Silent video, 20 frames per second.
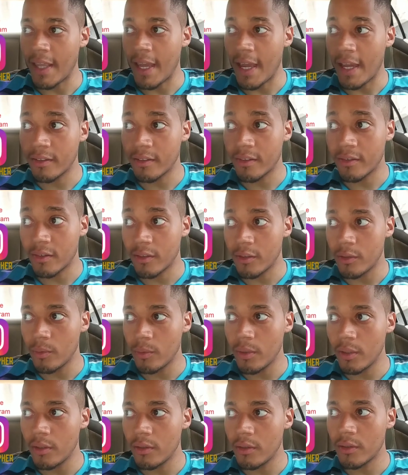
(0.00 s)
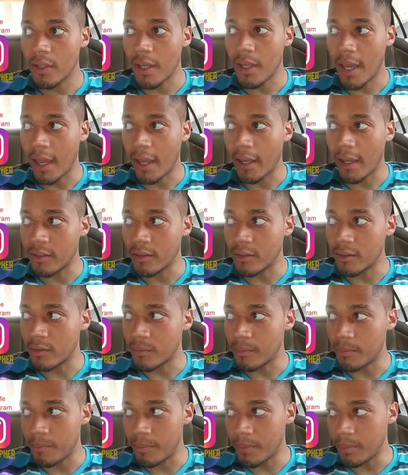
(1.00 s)
That series
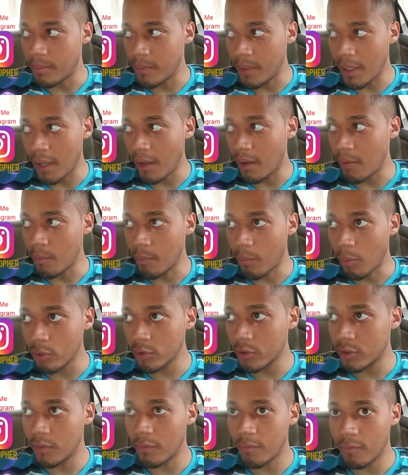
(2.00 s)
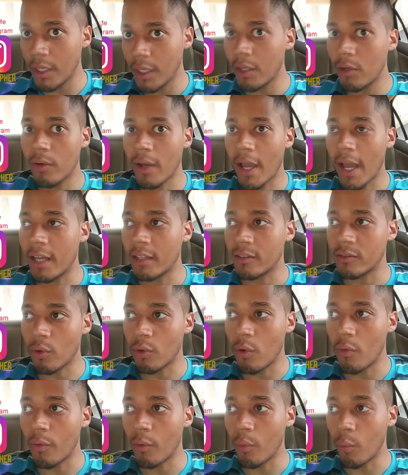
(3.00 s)
has, most of the video has
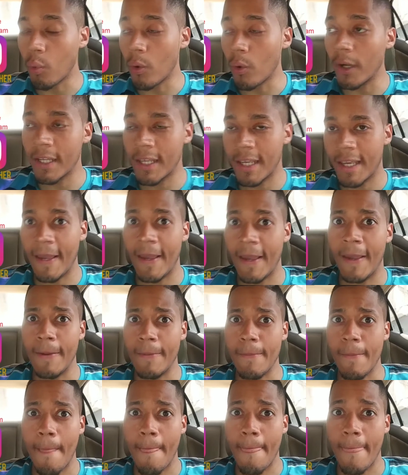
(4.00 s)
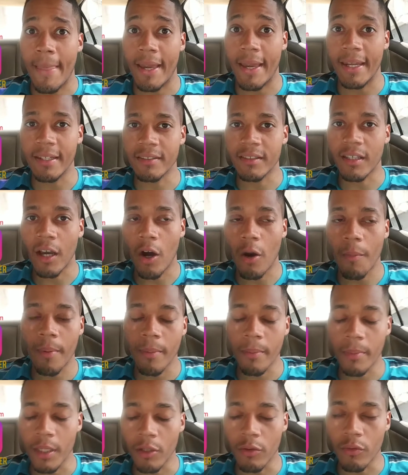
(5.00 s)
over 1k and it's
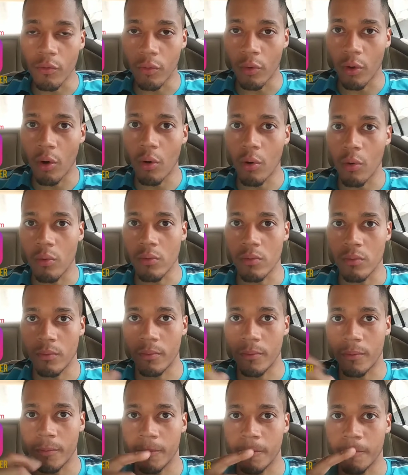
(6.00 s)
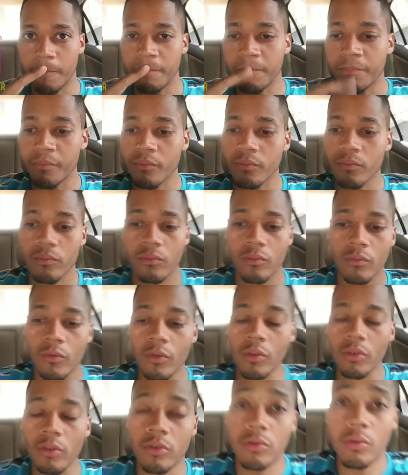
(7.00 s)
helping me grow.
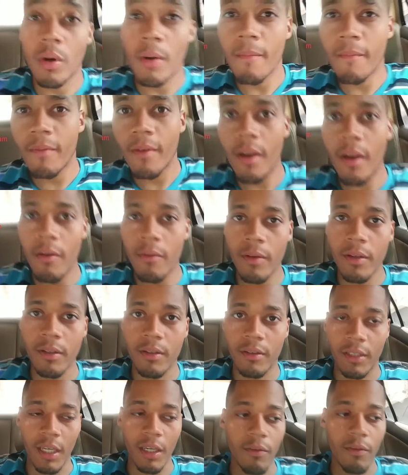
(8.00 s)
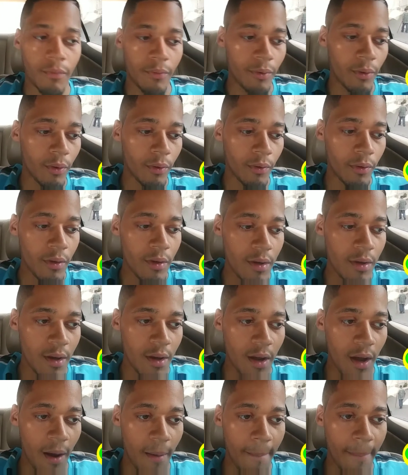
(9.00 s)
So I'm very thankful
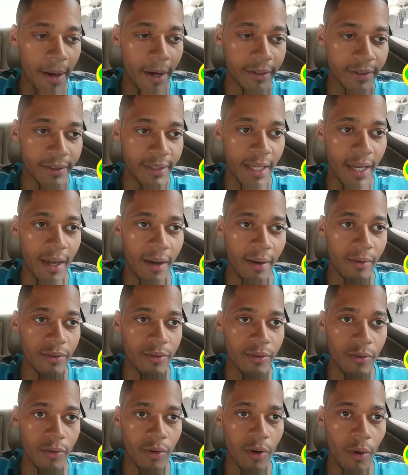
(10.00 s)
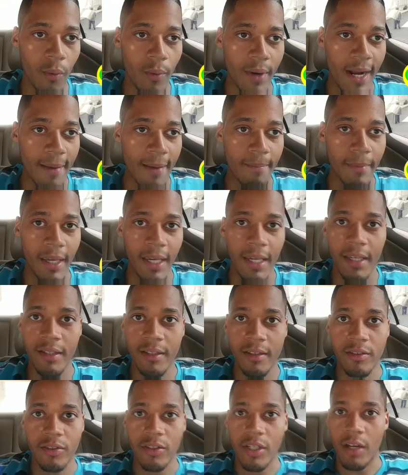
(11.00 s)
about that. You know, when I
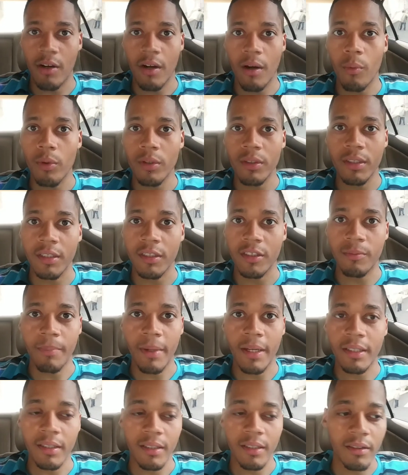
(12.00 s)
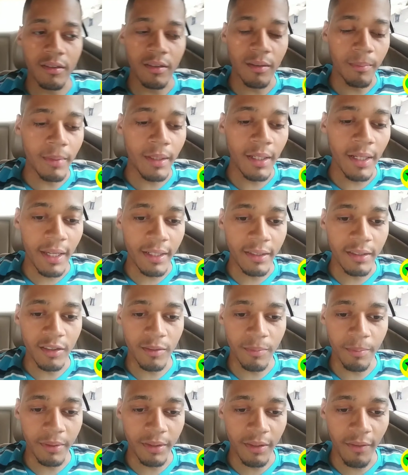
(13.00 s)
made this channel, I wasn't expecting it to be like
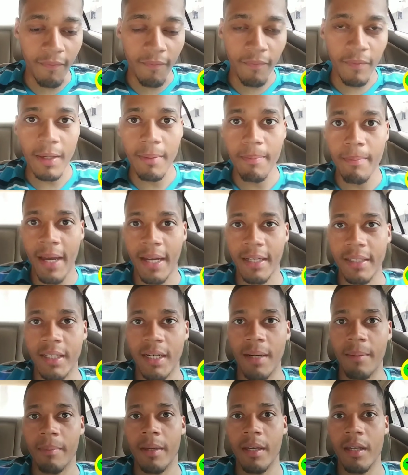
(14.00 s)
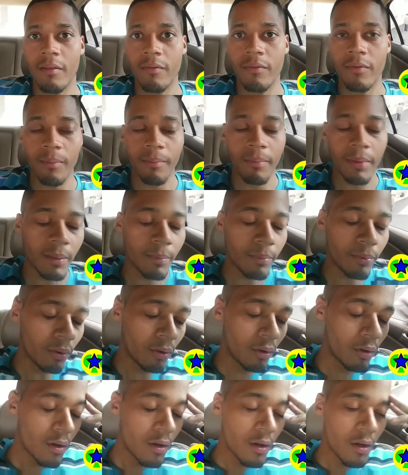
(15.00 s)
this, but the feedback that I'm getting from
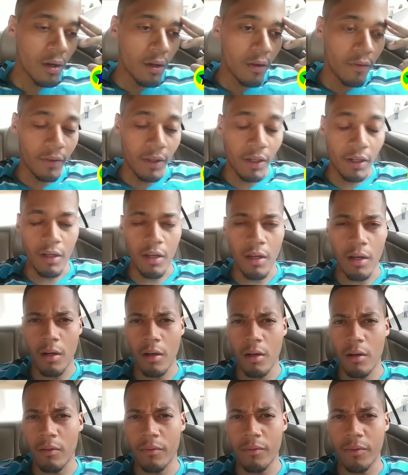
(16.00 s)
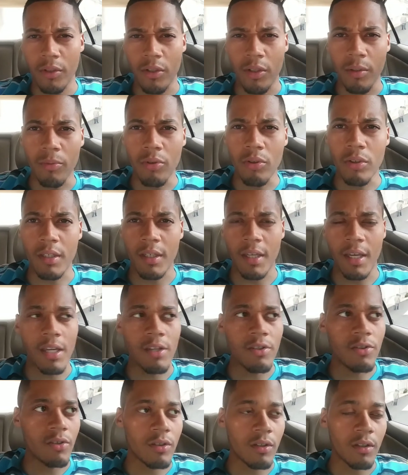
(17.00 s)
people, the love, the
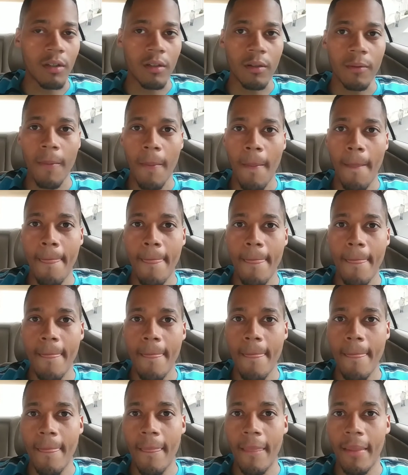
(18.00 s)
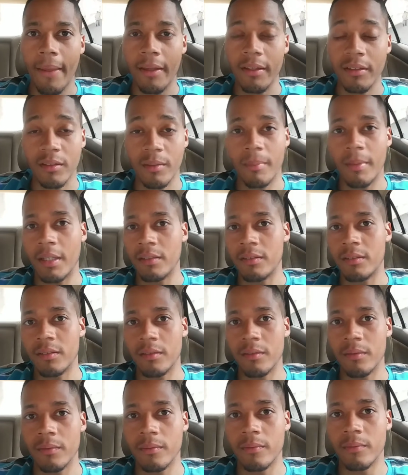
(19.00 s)
communication is
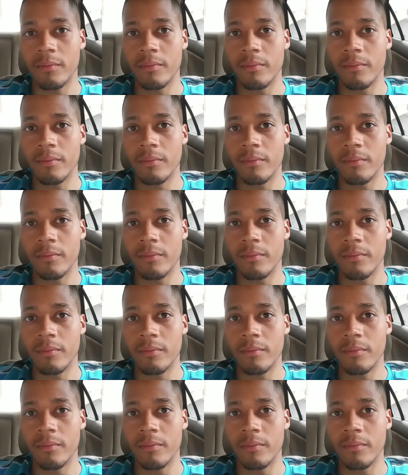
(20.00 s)
amazing.